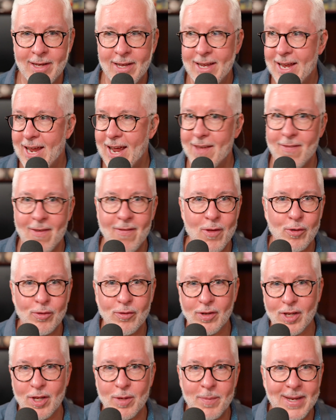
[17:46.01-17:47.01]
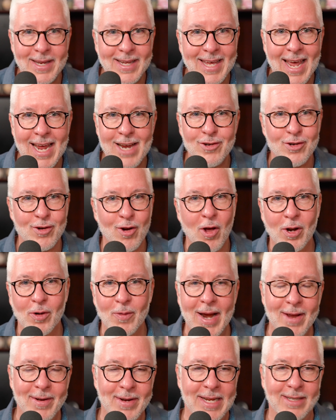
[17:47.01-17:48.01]
and then there's the communication all
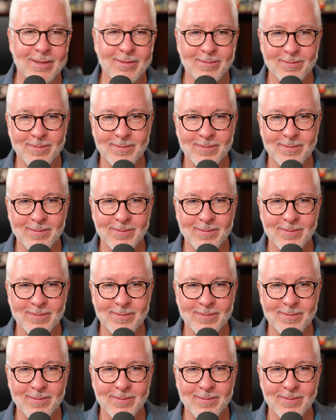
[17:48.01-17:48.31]
around it.